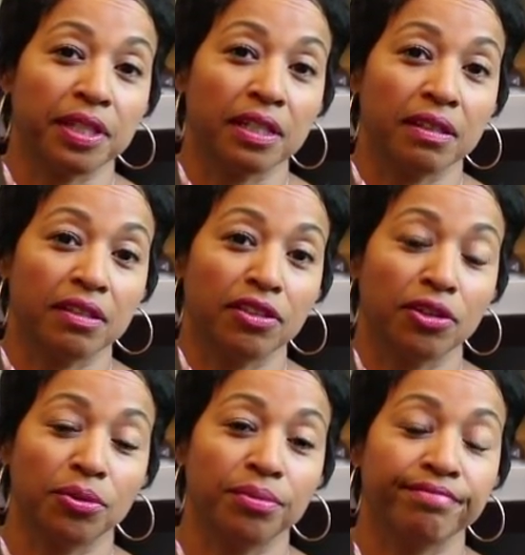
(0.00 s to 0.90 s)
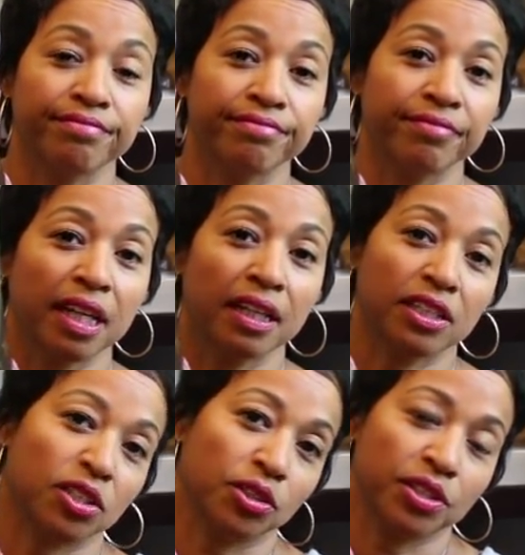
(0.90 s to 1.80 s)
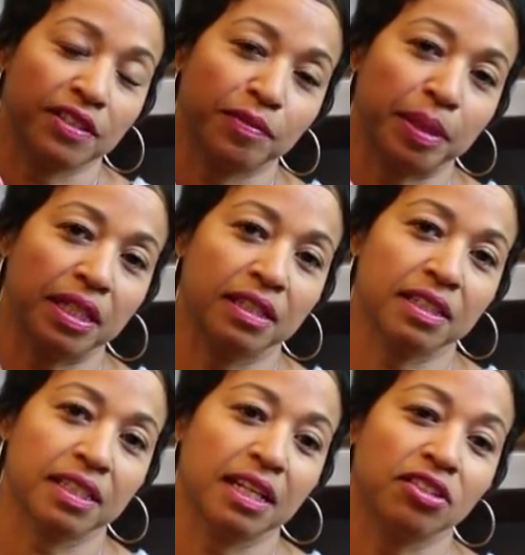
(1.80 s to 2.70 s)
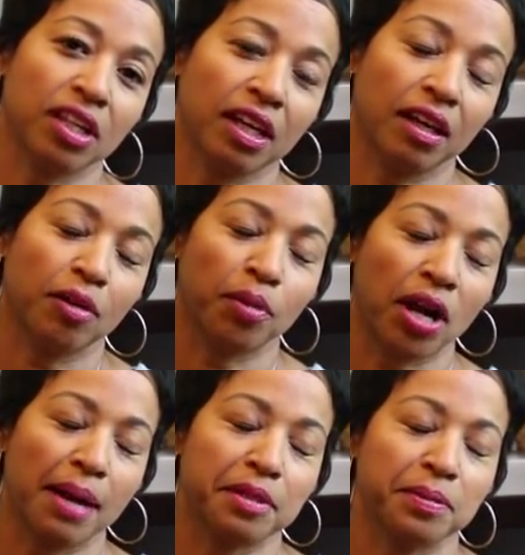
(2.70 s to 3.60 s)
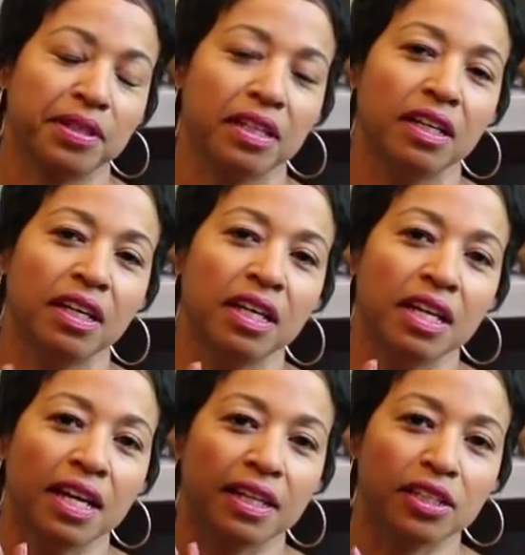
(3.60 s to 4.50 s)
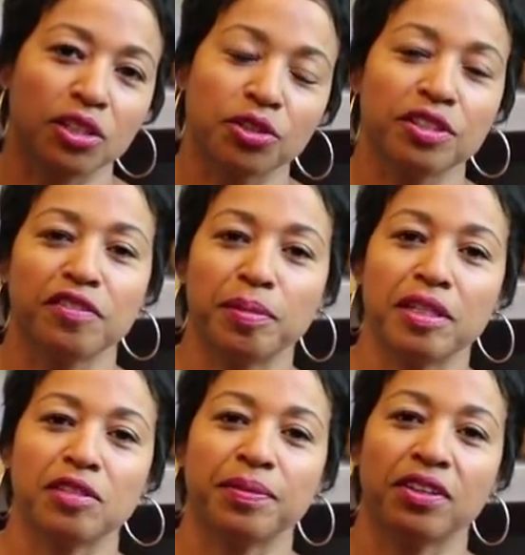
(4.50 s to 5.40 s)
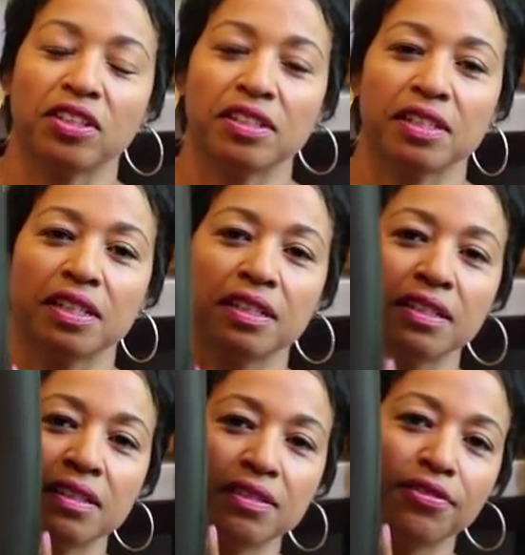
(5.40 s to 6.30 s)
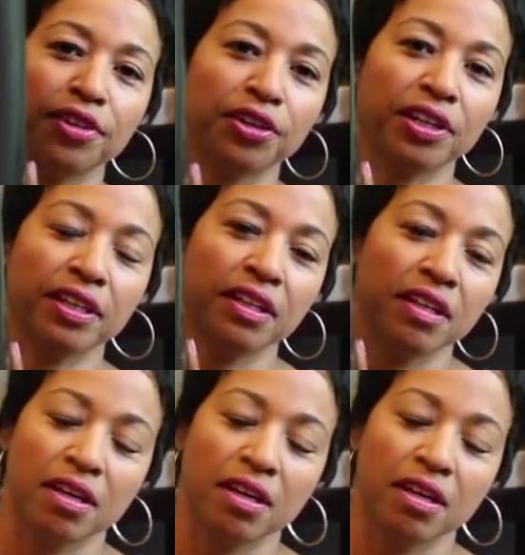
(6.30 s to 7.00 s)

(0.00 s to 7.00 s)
be, you know, an exclusive piece? It sounds like it could perhaps be an exclusive piece because it is very